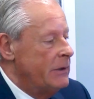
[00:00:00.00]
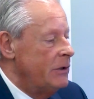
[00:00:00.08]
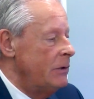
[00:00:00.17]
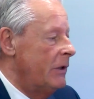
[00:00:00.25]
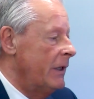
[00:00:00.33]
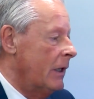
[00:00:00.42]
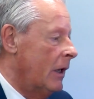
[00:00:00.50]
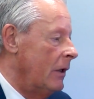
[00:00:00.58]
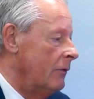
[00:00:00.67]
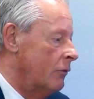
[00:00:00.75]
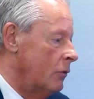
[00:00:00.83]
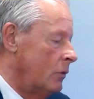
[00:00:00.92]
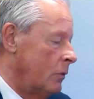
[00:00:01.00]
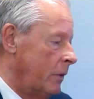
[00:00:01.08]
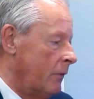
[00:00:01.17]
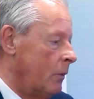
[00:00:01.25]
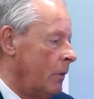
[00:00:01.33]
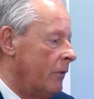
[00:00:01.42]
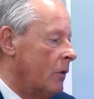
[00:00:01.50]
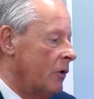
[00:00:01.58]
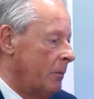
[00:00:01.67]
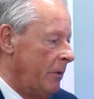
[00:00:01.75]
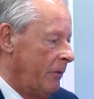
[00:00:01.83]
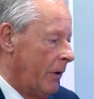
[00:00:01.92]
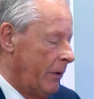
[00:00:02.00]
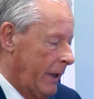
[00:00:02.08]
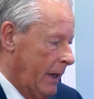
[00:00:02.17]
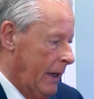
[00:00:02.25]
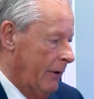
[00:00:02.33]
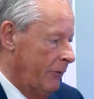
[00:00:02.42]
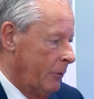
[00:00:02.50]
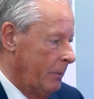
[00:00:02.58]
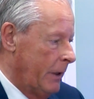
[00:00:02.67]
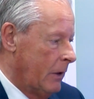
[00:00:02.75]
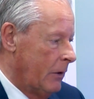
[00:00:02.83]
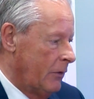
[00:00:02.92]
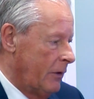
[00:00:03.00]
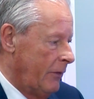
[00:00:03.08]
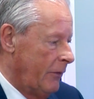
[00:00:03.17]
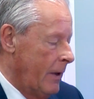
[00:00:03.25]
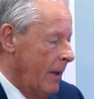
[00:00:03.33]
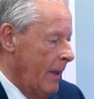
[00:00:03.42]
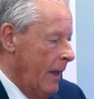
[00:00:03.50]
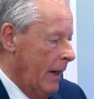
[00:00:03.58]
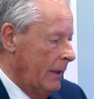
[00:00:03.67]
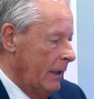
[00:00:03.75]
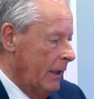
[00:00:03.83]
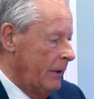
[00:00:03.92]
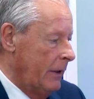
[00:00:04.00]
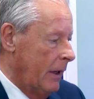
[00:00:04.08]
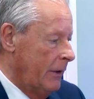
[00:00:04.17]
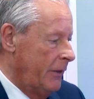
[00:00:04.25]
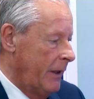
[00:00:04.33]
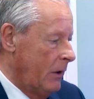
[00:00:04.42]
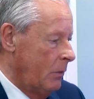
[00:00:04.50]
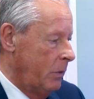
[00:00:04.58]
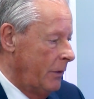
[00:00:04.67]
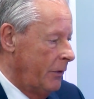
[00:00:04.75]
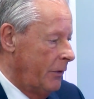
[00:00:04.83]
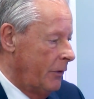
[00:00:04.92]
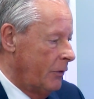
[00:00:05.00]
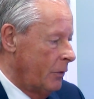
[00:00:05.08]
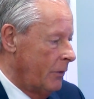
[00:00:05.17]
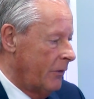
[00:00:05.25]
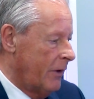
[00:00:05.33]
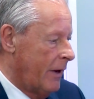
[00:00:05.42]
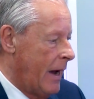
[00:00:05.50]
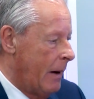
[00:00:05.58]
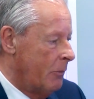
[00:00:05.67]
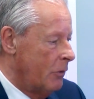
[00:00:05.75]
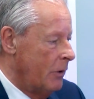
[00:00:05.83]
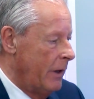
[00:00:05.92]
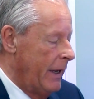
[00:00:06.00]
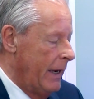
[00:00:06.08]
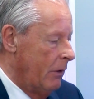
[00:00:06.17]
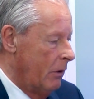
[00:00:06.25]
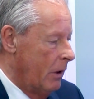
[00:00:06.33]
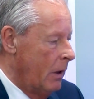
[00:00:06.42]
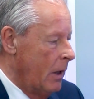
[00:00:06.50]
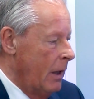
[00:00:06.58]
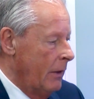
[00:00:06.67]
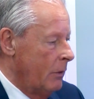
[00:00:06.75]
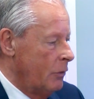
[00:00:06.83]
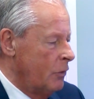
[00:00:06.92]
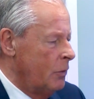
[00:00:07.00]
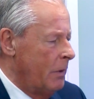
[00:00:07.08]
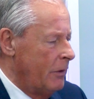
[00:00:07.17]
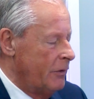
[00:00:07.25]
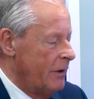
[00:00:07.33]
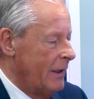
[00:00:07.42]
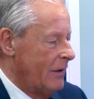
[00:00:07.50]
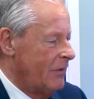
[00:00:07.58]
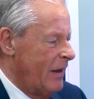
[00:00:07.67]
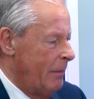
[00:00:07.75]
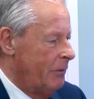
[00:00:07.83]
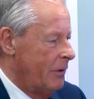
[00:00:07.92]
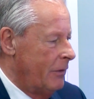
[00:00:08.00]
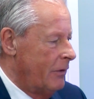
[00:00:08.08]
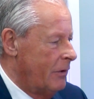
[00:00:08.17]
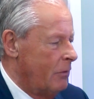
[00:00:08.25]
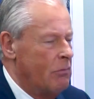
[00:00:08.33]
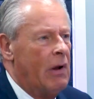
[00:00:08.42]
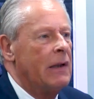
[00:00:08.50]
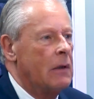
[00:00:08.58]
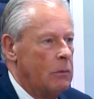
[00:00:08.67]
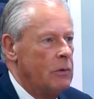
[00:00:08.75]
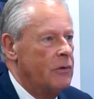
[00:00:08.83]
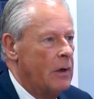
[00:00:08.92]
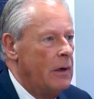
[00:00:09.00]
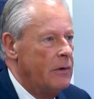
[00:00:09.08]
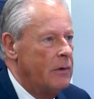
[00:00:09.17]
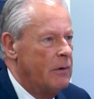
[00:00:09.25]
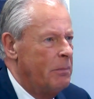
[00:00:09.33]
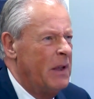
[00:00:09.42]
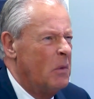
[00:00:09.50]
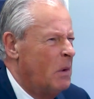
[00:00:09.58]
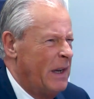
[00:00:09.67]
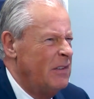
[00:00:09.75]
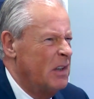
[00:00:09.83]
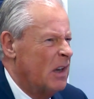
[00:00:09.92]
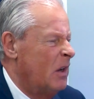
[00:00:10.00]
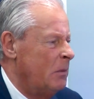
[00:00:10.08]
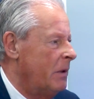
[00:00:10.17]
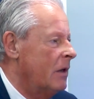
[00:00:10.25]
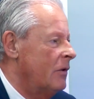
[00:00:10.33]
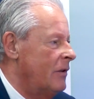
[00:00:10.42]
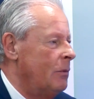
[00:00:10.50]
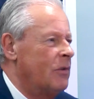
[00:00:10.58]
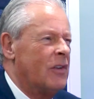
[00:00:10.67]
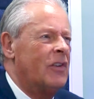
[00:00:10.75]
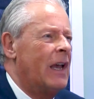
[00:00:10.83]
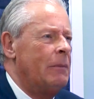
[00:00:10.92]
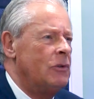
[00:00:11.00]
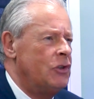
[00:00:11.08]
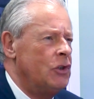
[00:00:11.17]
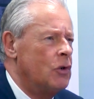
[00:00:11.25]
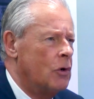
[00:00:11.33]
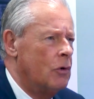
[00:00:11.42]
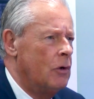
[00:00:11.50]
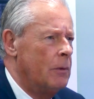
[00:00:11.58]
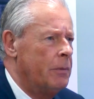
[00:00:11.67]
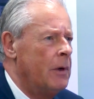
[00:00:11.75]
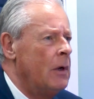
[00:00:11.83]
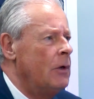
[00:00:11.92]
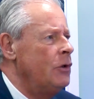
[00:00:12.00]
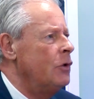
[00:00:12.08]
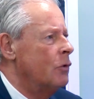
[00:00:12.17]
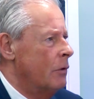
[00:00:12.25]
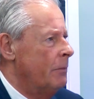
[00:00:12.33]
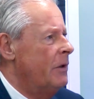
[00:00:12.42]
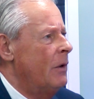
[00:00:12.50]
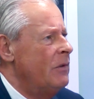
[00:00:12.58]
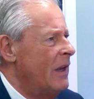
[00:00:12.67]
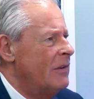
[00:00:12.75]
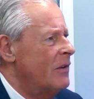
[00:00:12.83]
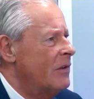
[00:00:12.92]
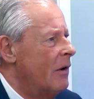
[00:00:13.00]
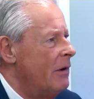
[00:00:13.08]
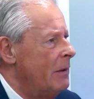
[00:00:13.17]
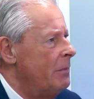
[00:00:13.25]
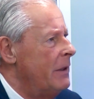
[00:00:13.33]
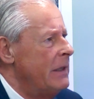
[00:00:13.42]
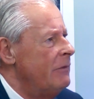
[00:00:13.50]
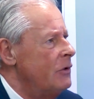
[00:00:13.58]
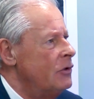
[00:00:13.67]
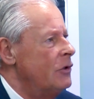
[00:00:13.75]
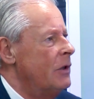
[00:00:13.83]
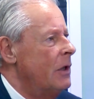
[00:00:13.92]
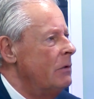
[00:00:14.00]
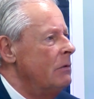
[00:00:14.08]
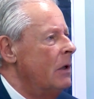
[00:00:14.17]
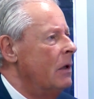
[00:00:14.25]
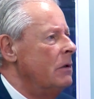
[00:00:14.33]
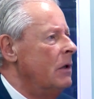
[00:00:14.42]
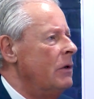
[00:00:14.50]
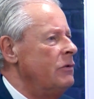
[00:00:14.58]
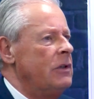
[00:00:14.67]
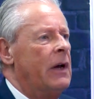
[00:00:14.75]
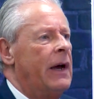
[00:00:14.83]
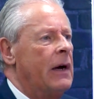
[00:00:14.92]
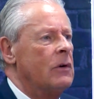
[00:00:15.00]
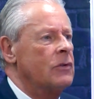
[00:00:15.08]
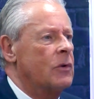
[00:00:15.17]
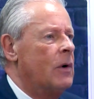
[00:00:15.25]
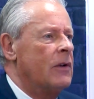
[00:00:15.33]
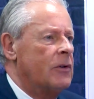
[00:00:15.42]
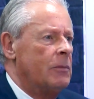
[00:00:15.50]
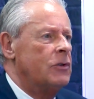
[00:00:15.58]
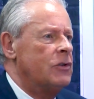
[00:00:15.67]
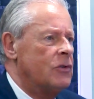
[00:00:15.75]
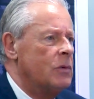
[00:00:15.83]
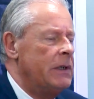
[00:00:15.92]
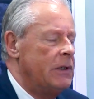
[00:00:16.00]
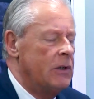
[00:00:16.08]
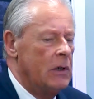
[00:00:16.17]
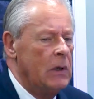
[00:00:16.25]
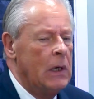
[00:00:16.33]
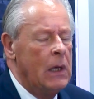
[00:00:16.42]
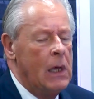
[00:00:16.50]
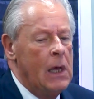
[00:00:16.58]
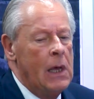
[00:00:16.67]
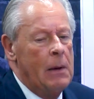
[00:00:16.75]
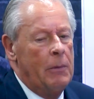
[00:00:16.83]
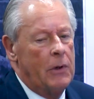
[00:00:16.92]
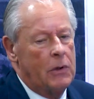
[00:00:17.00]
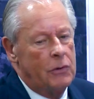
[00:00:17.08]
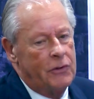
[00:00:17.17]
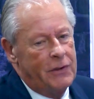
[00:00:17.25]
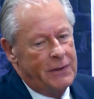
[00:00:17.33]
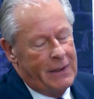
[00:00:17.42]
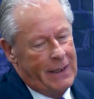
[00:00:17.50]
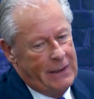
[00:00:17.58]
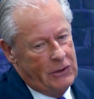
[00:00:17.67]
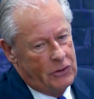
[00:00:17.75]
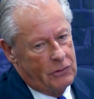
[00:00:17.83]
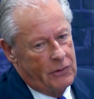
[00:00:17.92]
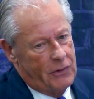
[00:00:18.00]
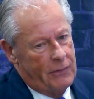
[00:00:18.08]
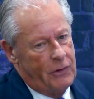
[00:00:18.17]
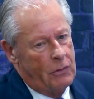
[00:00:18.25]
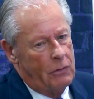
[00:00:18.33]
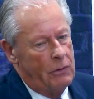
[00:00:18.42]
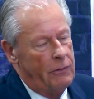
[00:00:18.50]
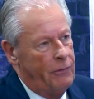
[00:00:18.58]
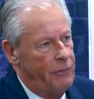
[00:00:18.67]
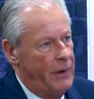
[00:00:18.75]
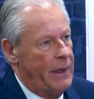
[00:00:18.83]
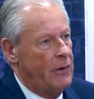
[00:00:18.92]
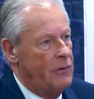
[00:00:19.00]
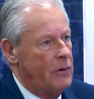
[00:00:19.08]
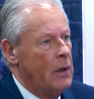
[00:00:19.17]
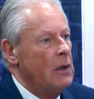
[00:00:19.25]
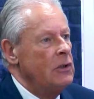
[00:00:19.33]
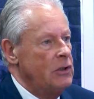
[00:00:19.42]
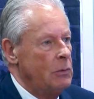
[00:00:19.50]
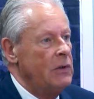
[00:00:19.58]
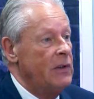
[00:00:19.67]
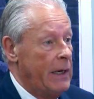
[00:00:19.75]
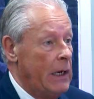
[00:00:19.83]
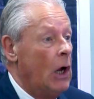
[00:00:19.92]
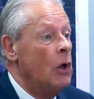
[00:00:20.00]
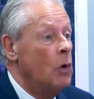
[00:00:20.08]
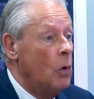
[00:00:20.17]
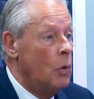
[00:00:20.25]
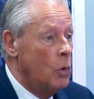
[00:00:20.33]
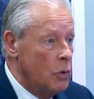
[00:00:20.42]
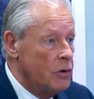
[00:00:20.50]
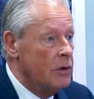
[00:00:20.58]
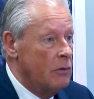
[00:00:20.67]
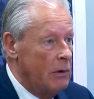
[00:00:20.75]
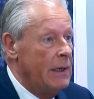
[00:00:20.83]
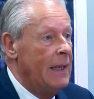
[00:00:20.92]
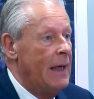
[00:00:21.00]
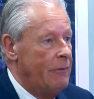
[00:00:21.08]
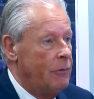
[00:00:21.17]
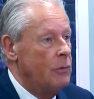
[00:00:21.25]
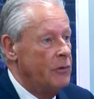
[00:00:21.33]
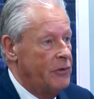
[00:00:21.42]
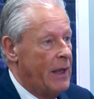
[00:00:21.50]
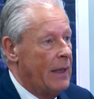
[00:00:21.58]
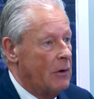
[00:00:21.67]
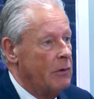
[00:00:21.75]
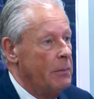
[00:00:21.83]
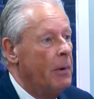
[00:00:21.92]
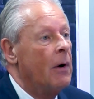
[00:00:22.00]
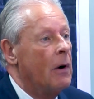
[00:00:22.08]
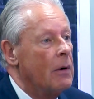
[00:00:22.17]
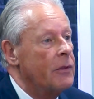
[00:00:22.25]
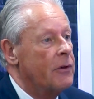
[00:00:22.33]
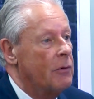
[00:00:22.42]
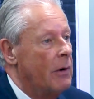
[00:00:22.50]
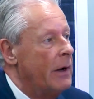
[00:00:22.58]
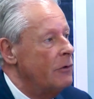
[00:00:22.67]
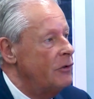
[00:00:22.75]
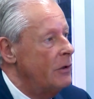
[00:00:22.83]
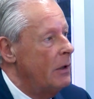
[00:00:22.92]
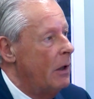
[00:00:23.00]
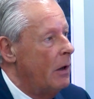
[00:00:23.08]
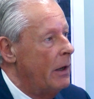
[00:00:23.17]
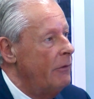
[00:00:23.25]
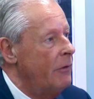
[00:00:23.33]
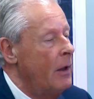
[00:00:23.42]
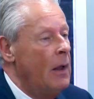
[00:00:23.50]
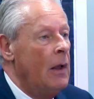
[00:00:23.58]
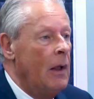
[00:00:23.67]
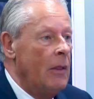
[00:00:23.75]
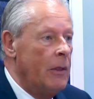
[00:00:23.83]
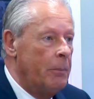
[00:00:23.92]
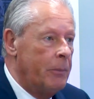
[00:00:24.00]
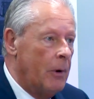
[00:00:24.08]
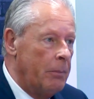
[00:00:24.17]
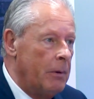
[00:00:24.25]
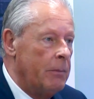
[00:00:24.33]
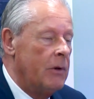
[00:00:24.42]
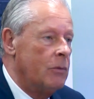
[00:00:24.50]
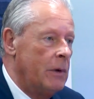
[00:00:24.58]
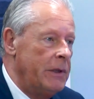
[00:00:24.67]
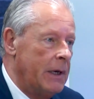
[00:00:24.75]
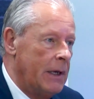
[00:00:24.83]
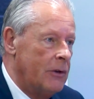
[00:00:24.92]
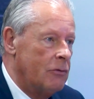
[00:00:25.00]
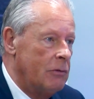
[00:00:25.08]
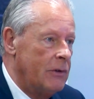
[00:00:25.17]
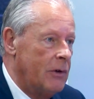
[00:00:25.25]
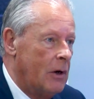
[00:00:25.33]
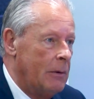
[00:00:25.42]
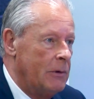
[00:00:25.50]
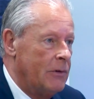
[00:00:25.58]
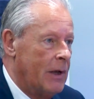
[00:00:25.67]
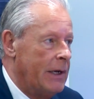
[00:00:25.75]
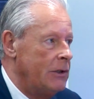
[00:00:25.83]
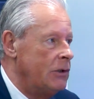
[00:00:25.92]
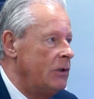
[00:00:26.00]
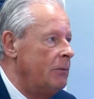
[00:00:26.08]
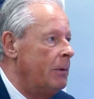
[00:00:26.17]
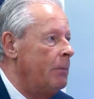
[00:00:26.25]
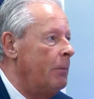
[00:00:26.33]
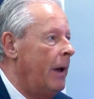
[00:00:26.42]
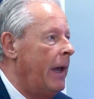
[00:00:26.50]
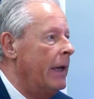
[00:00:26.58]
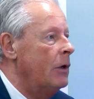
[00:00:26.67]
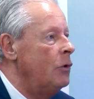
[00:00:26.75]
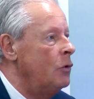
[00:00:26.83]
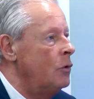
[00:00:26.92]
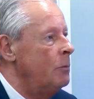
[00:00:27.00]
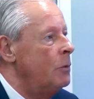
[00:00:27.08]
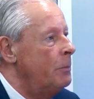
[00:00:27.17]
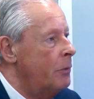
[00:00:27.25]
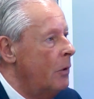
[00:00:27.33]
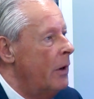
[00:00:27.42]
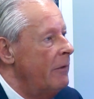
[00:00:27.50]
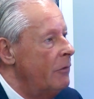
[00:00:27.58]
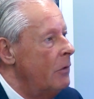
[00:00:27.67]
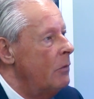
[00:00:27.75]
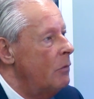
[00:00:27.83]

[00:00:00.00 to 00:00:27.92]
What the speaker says: I do think overall we've got to be very careful, because if I think with the sort of Cameron era, there was almost an acceptance that rental was going to be the way to go, because it was the same as Europe. Europe don't necessarily believe you should own your house quite so much as we do. But of course the danger is if you're on a fixed, shall we say, an ordinary level salary path throughout your life, the problem is when you get to retirement age and you've been paying a normal private